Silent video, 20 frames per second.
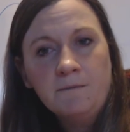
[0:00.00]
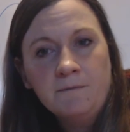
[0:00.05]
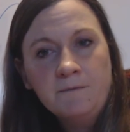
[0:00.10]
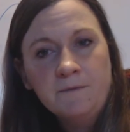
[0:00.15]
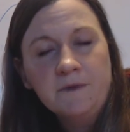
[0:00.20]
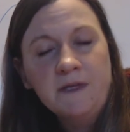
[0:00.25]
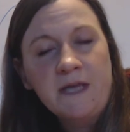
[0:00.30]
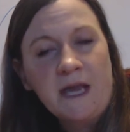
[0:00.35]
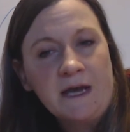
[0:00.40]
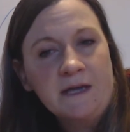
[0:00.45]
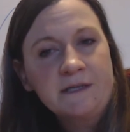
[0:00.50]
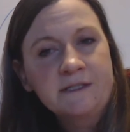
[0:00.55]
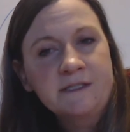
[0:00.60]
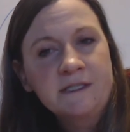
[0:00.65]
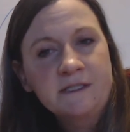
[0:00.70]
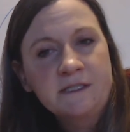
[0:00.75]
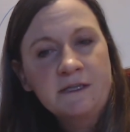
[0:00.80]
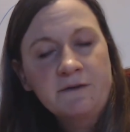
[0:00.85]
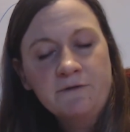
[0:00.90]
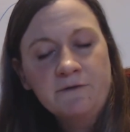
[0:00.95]

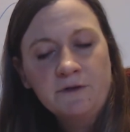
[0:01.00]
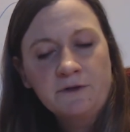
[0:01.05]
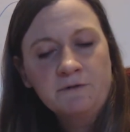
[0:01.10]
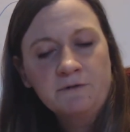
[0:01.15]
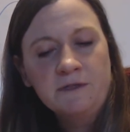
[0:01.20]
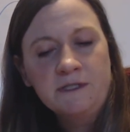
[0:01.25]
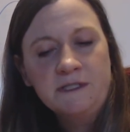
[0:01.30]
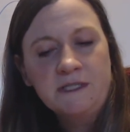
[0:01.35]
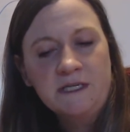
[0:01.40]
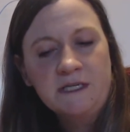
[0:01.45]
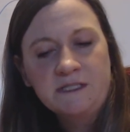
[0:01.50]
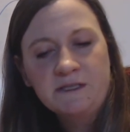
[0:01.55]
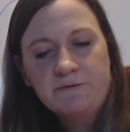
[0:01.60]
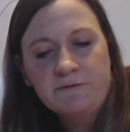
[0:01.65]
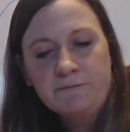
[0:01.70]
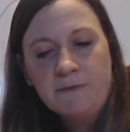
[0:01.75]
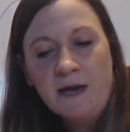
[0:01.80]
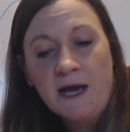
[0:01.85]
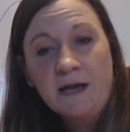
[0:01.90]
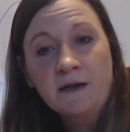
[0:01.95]
Gases of the three states of
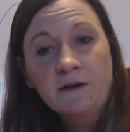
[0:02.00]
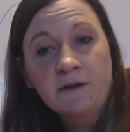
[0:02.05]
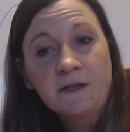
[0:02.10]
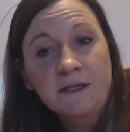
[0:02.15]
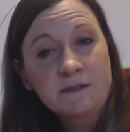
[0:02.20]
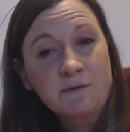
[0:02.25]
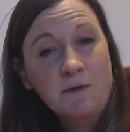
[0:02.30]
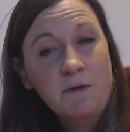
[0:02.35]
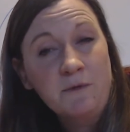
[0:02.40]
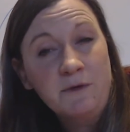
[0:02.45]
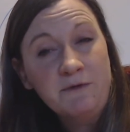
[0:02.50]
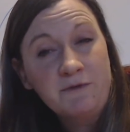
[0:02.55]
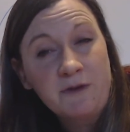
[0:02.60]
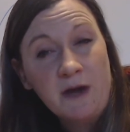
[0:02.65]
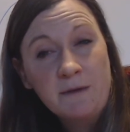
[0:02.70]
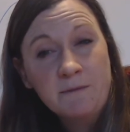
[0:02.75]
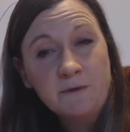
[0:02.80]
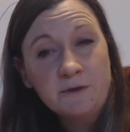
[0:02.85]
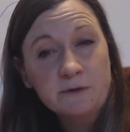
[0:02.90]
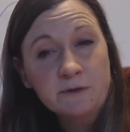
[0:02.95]
matter, that's what we've
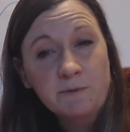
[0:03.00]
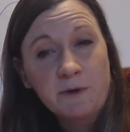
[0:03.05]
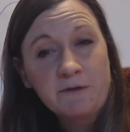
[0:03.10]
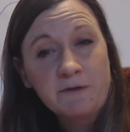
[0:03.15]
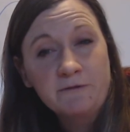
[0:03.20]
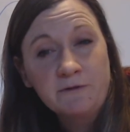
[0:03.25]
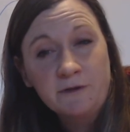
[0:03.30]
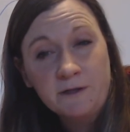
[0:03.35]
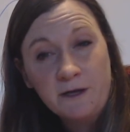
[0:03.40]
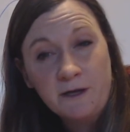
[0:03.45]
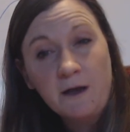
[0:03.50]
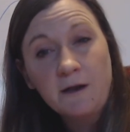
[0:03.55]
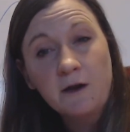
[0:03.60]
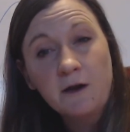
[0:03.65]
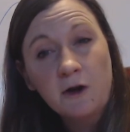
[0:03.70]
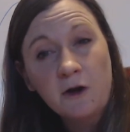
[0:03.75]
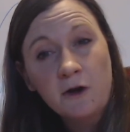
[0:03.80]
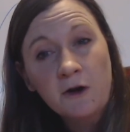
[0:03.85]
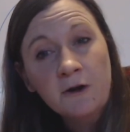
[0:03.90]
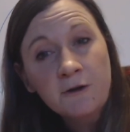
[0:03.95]
got most prevalent on
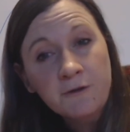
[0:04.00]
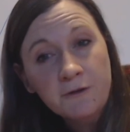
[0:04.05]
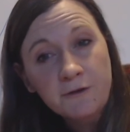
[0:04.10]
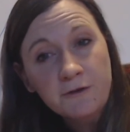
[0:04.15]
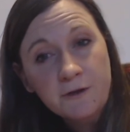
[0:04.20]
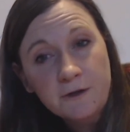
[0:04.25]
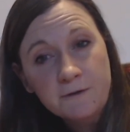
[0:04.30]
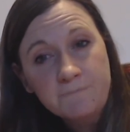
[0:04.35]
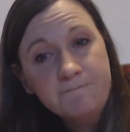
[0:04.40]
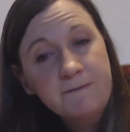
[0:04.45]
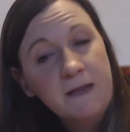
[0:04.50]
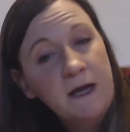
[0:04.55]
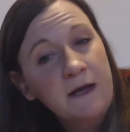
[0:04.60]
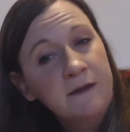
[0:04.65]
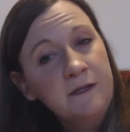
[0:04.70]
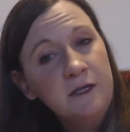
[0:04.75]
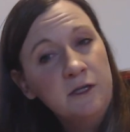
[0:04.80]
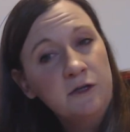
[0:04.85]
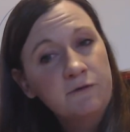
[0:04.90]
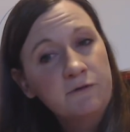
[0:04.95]
Earth, not in
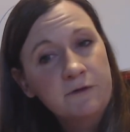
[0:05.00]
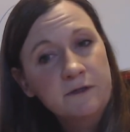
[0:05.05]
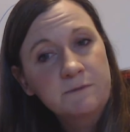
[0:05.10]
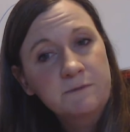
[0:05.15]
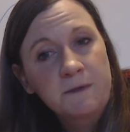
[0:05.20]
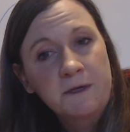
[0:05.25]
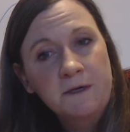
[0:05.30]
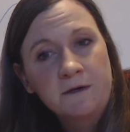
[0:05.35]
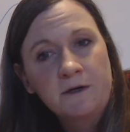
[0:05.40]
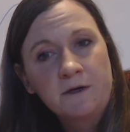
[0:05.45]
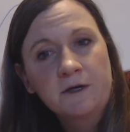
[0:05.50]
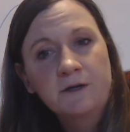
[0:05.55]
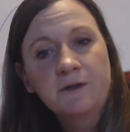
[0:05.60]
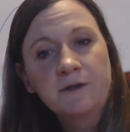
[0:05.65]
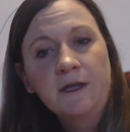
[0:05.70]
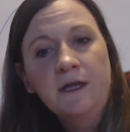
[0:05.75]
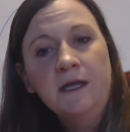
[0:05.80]
the universe, but on Earth.